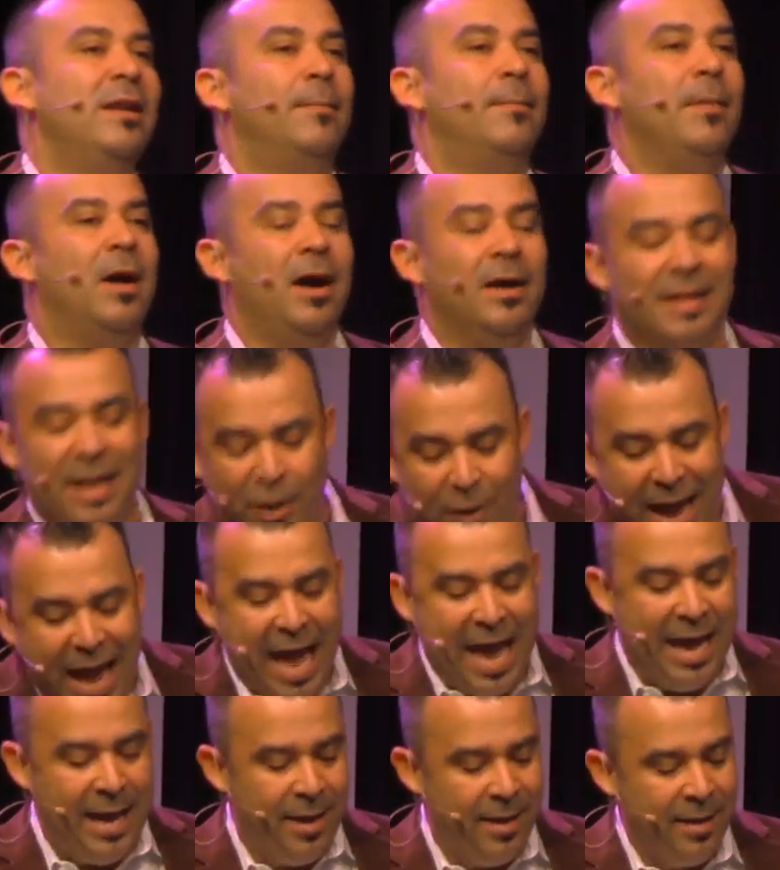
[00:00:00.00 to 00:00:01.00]
num- uh, letter
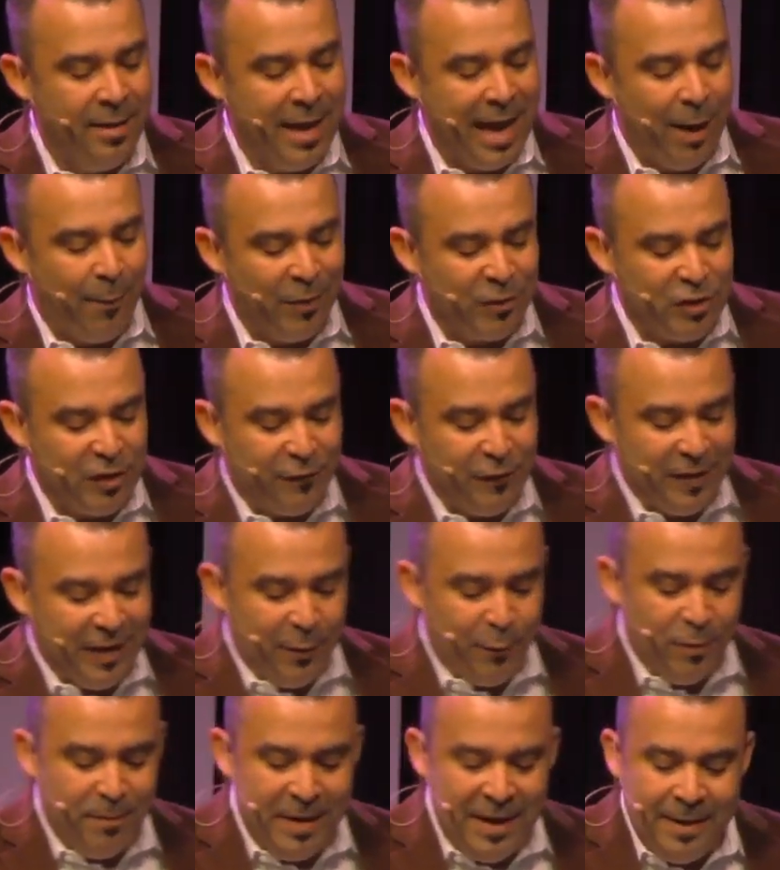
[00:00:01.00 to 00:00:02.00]
A, I want you to fill it
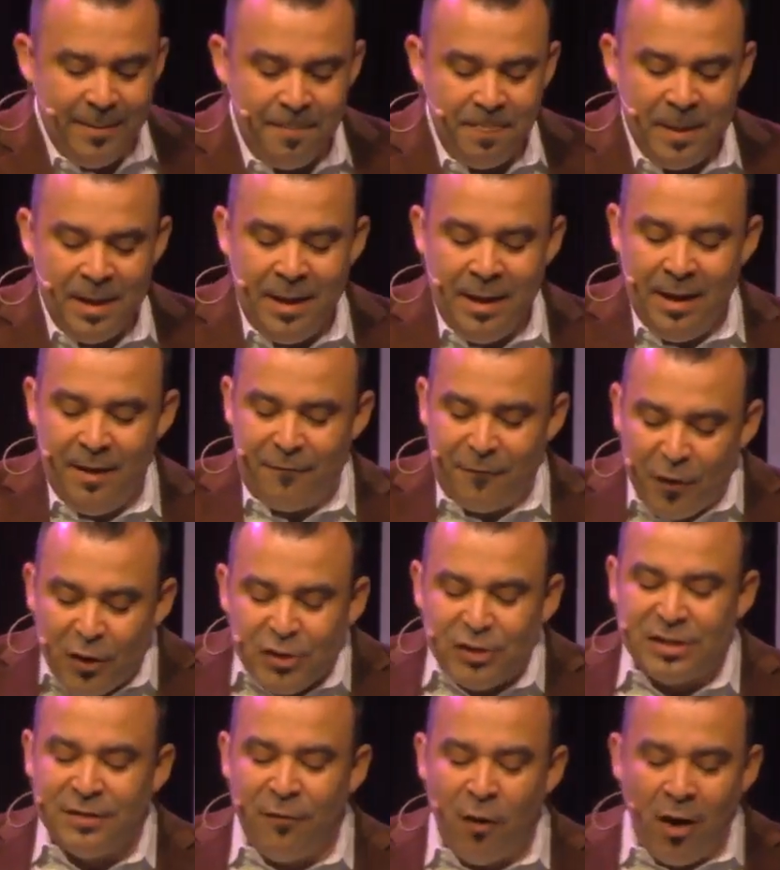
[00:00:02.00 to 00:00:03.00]
in with me.
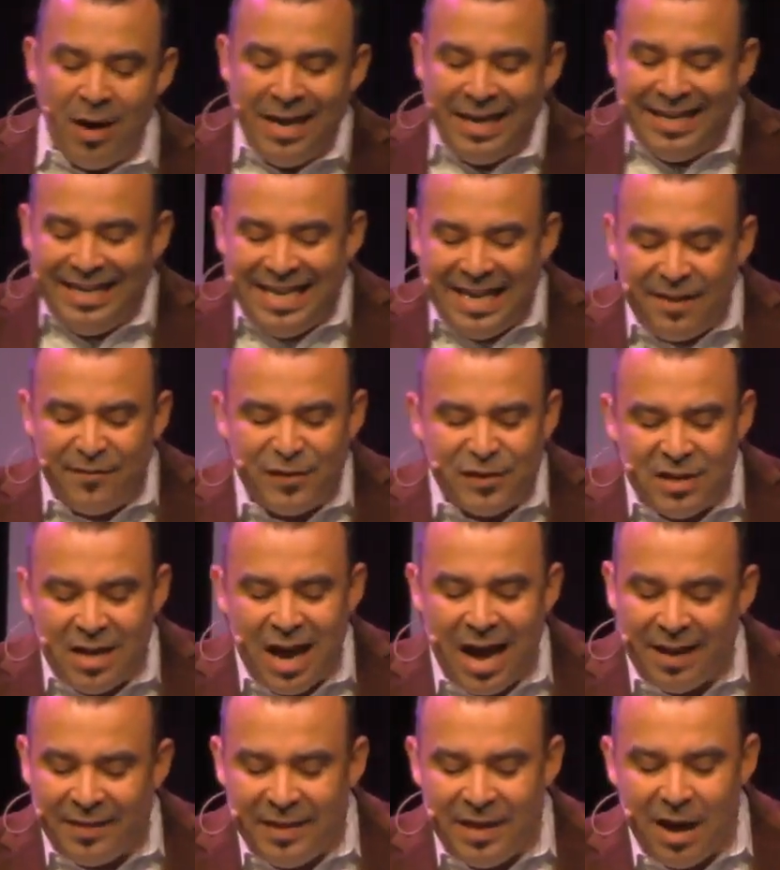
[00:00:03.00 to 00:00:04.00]
First of all, it gives
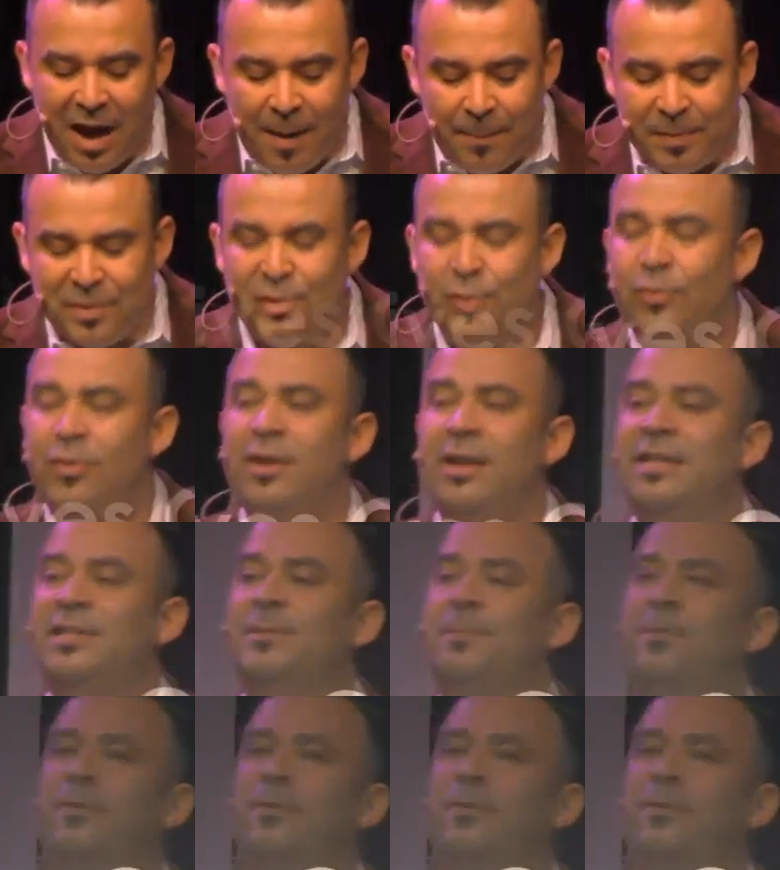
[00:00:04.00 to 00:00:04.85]
God the opportunity to